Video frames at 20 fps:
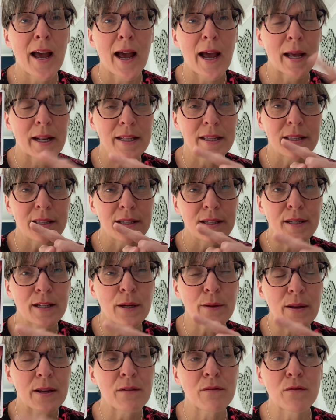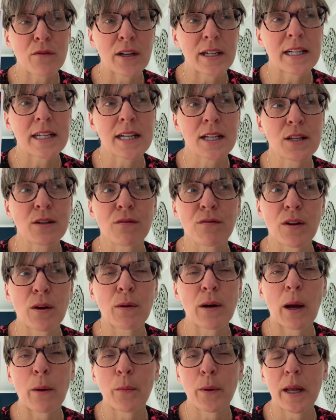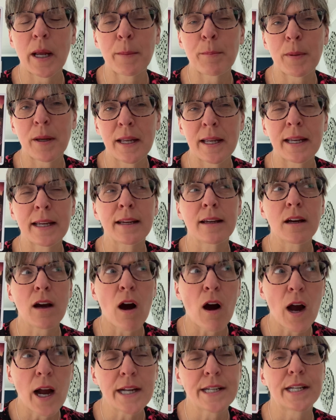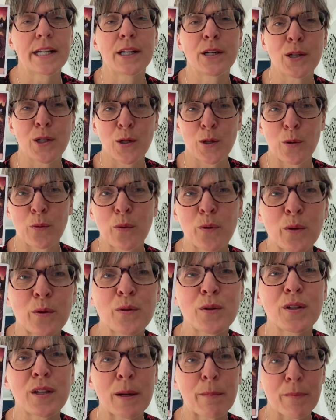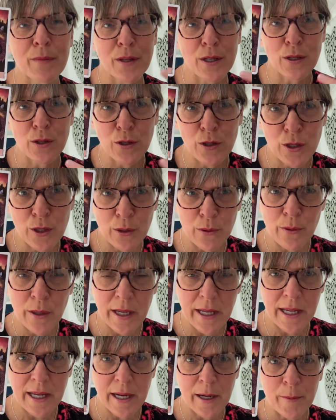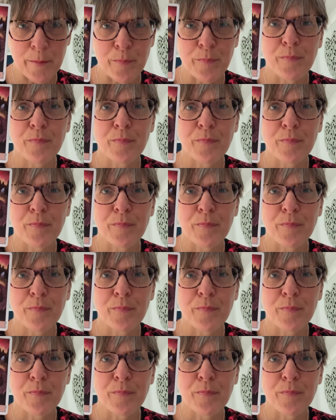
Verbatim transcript: and you know it really does feel like we're being guided towards something new here